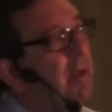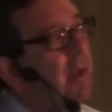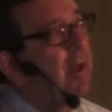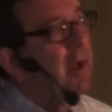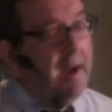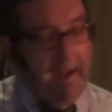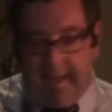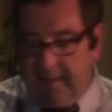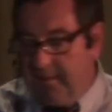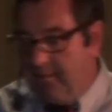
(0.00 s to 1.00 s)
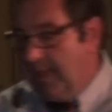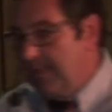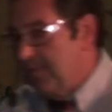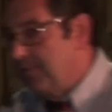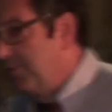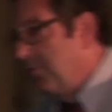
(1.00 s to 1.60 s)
I like to do